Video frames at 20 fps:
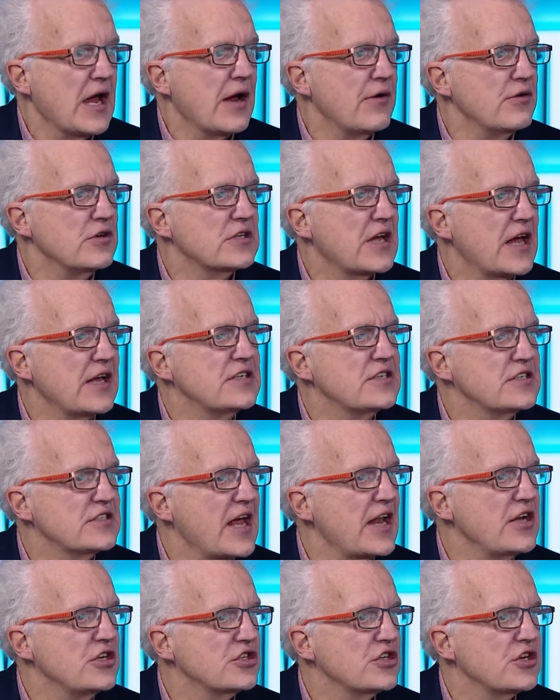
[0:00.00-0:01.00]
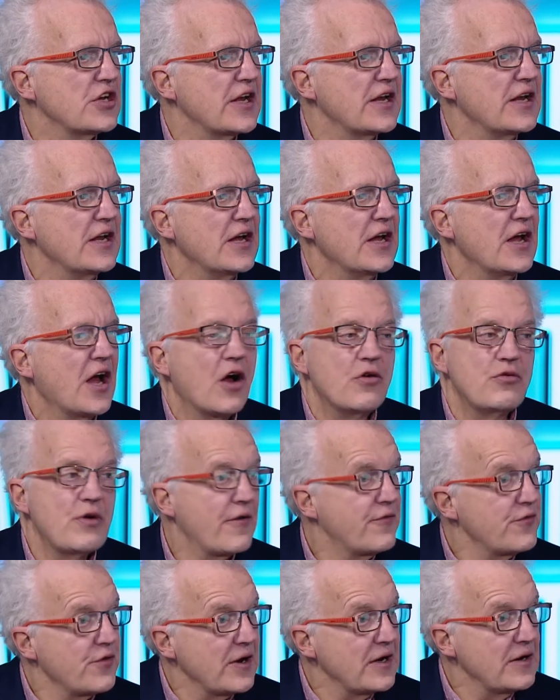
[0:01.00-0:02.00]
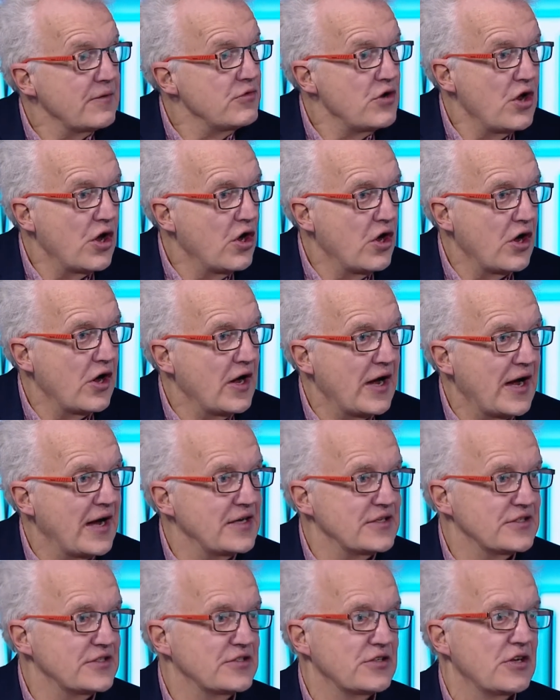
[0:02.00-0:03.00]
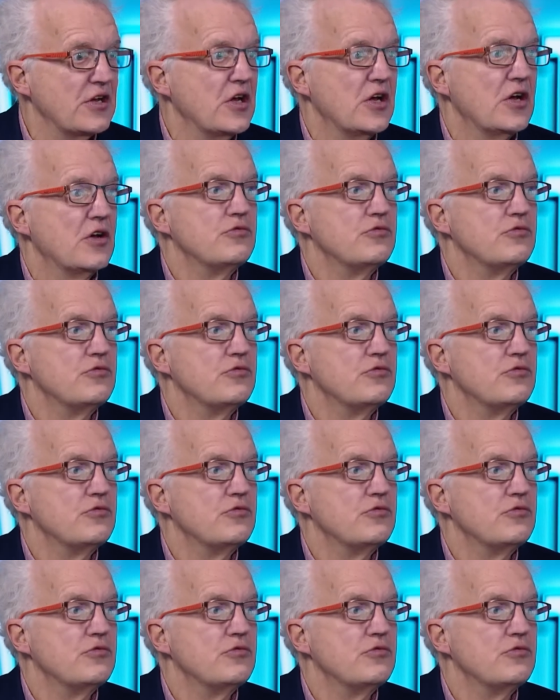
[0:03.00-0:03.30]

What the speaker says: It was essentially a referendum, not as